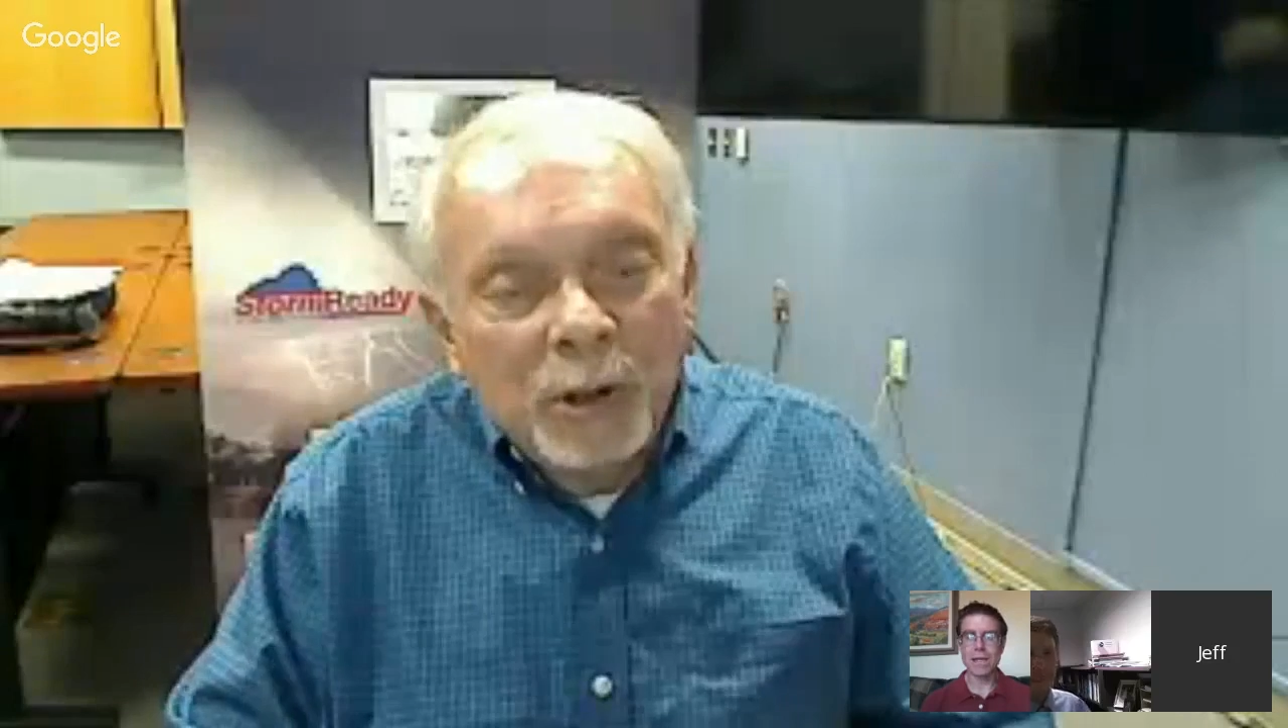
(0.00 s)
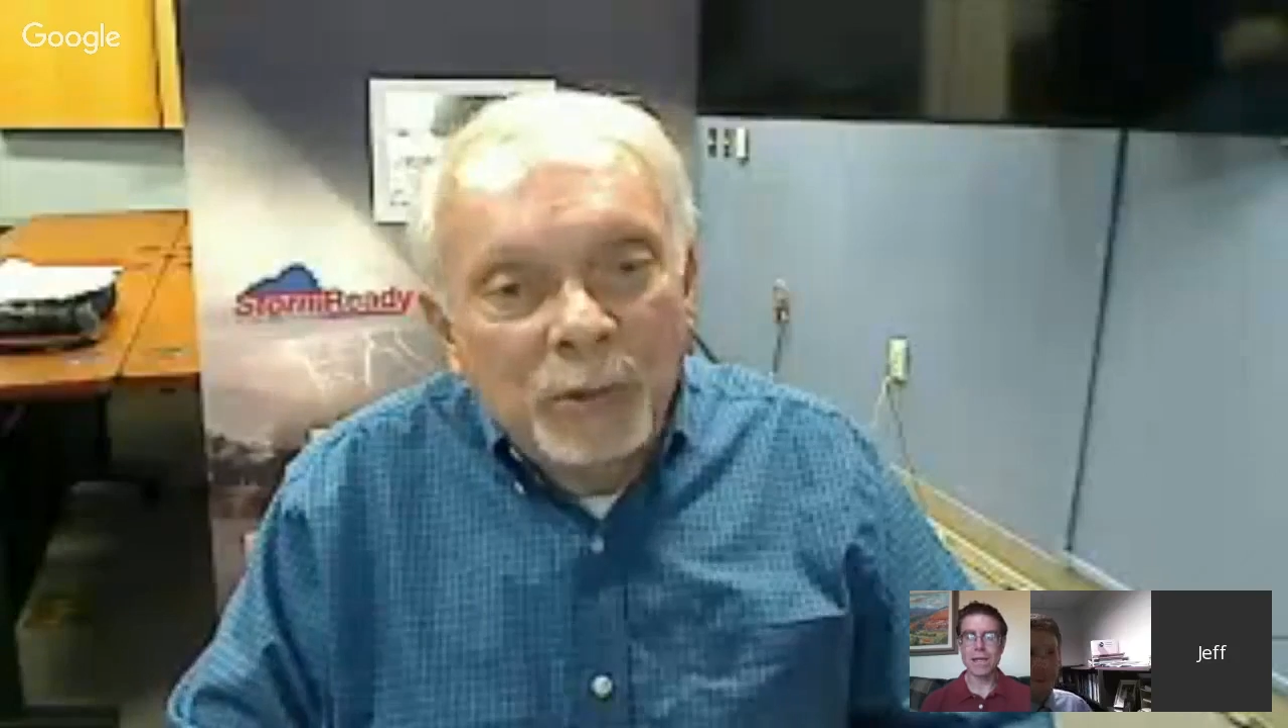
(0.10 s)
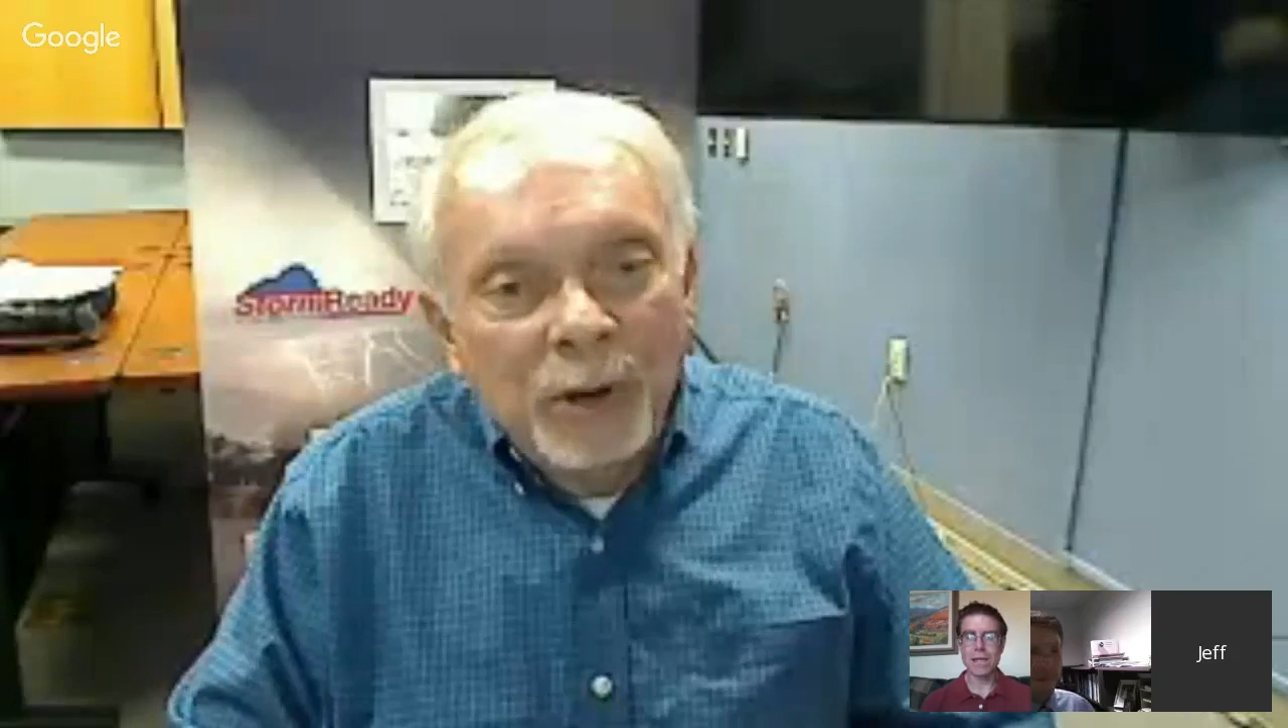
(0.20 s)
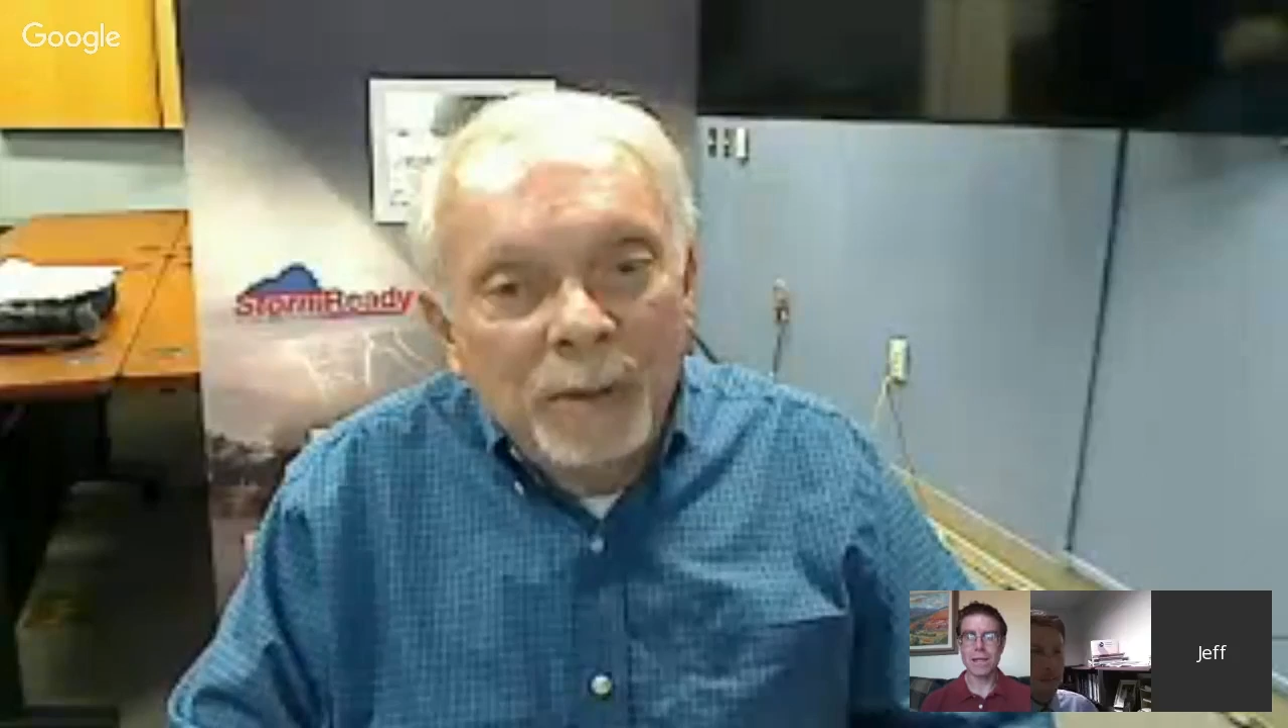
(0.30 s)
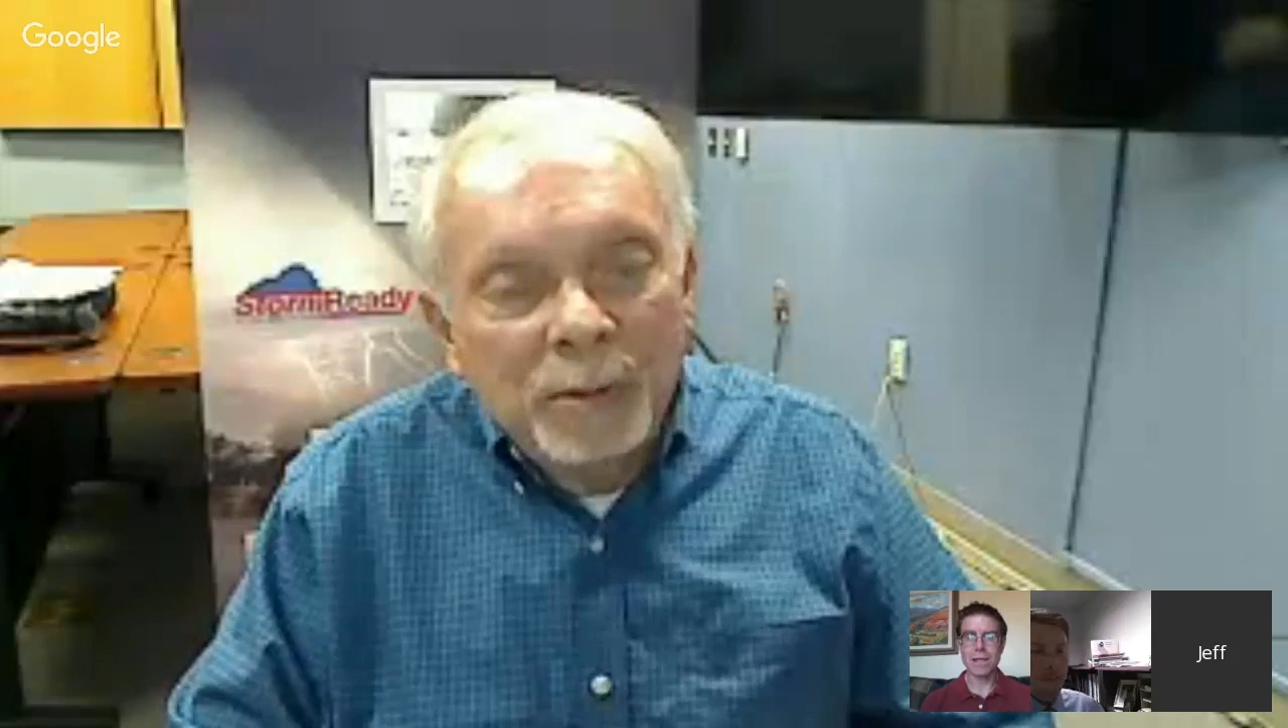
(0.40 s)

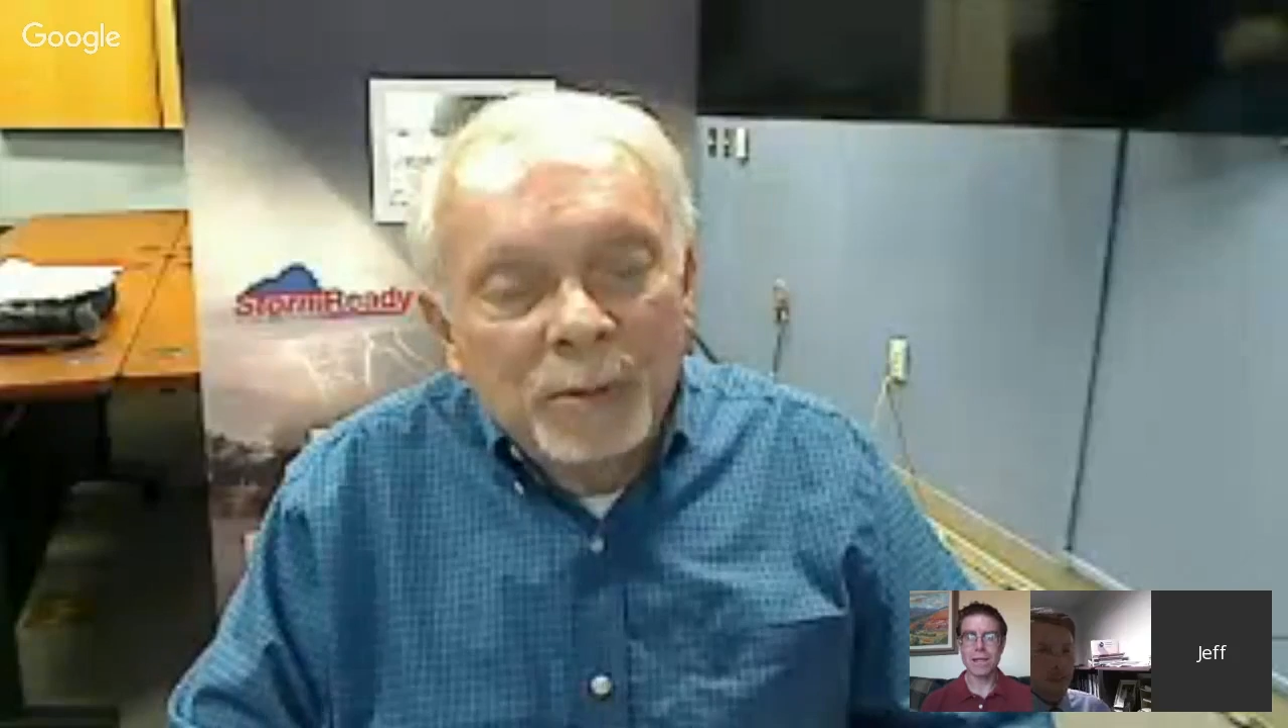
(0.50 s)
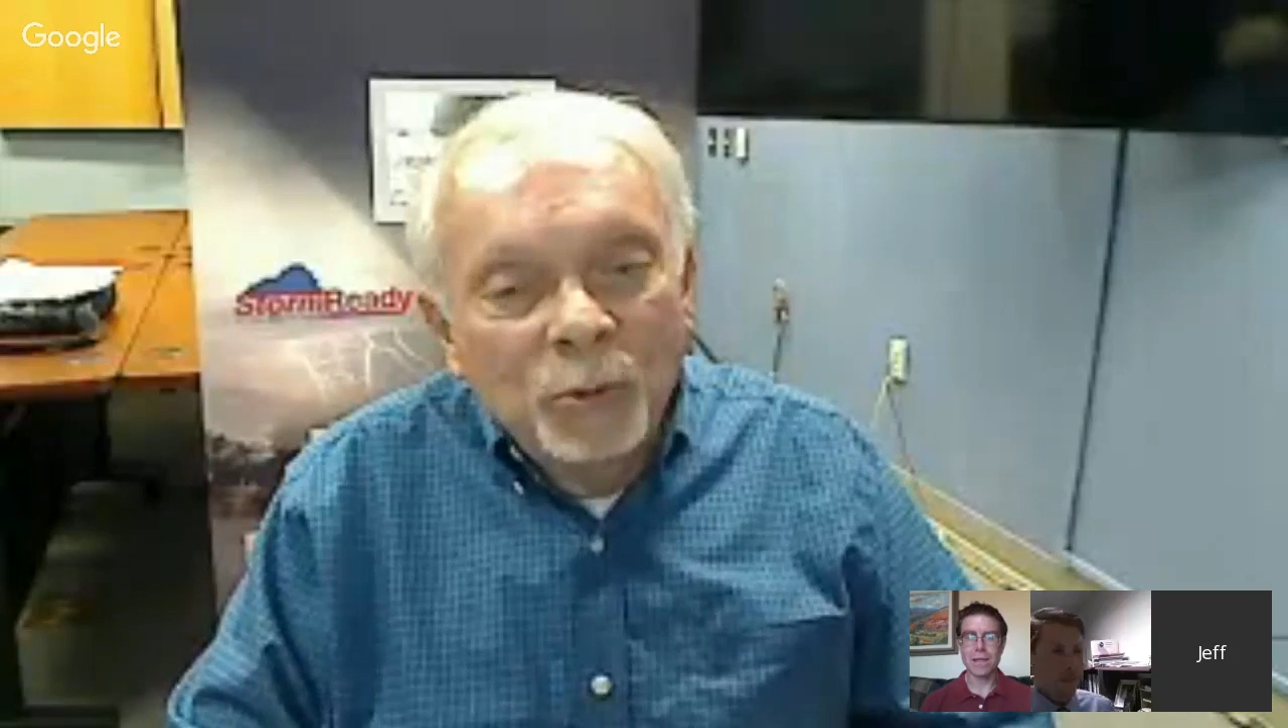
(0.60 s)
problem.